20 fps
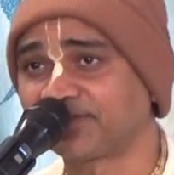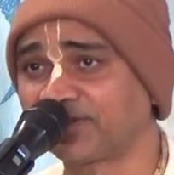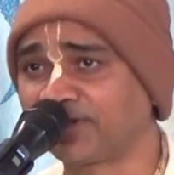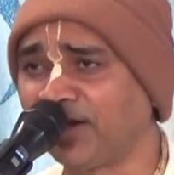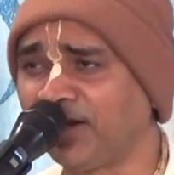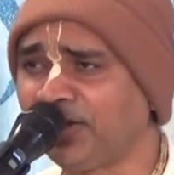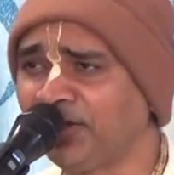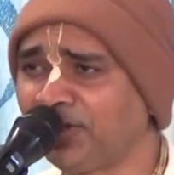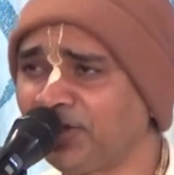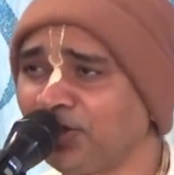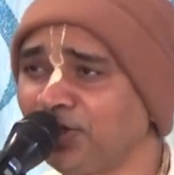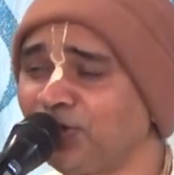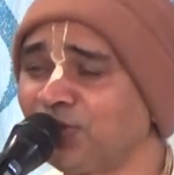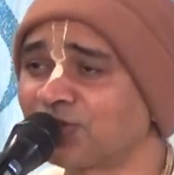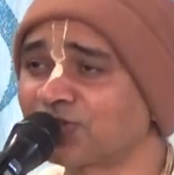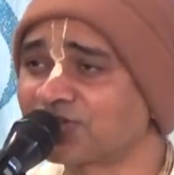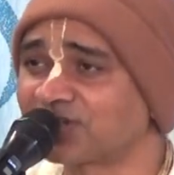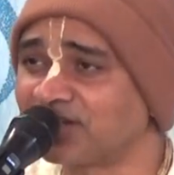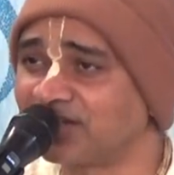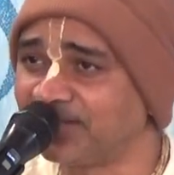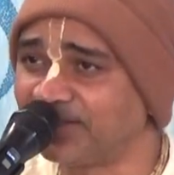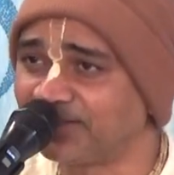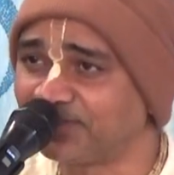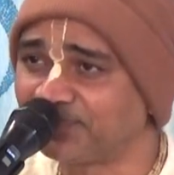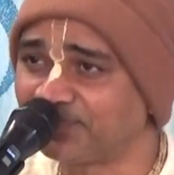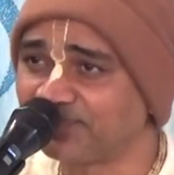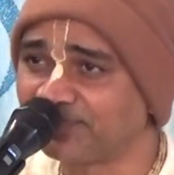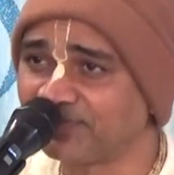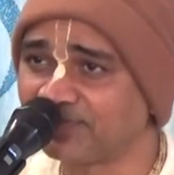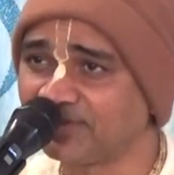continuously
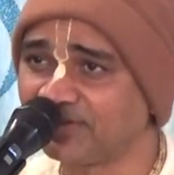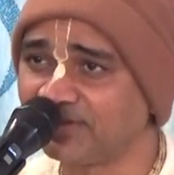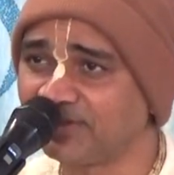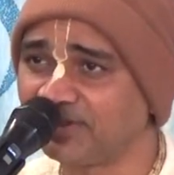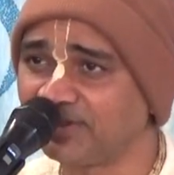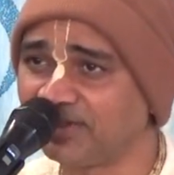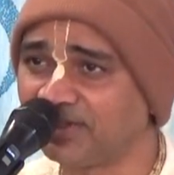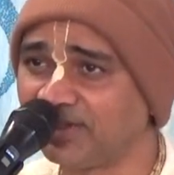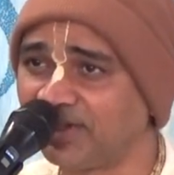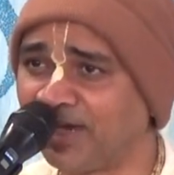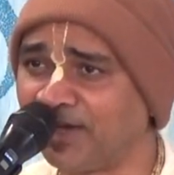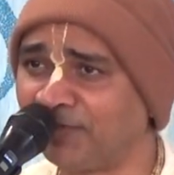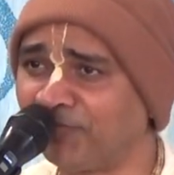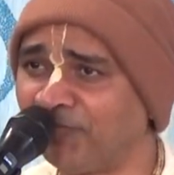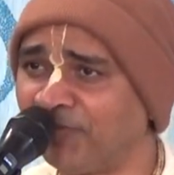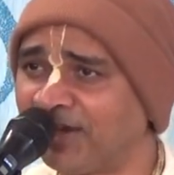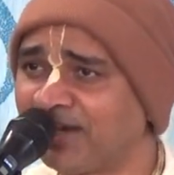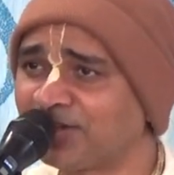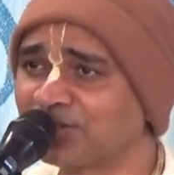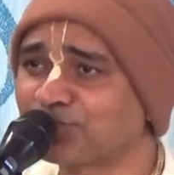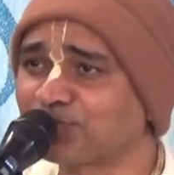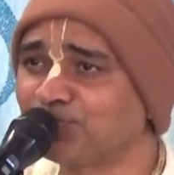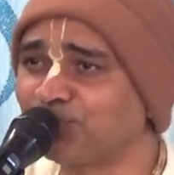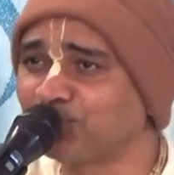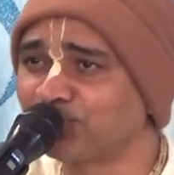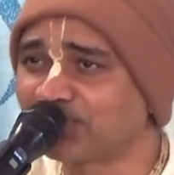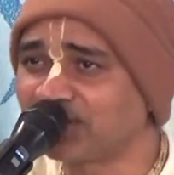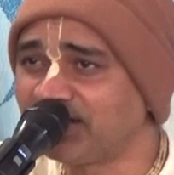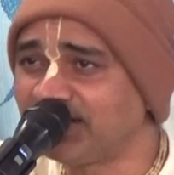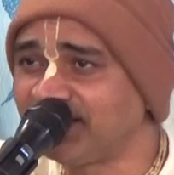and very
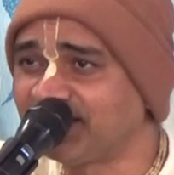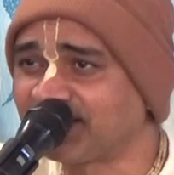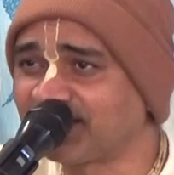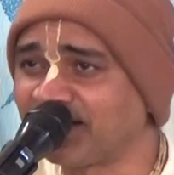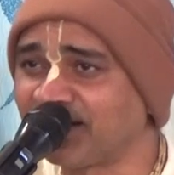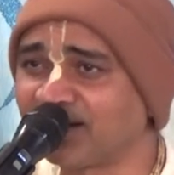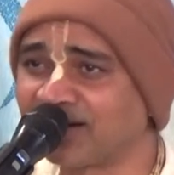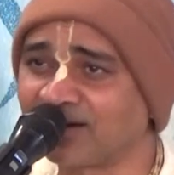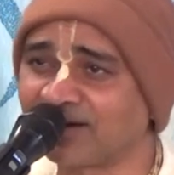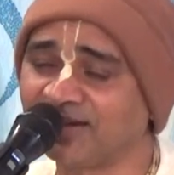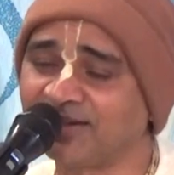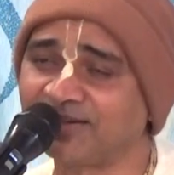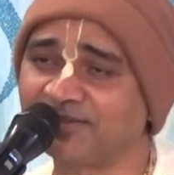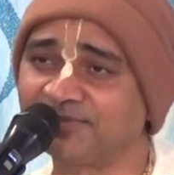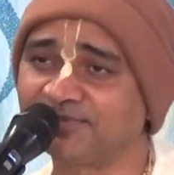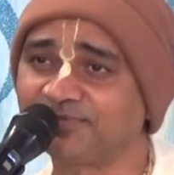smoothly it can run.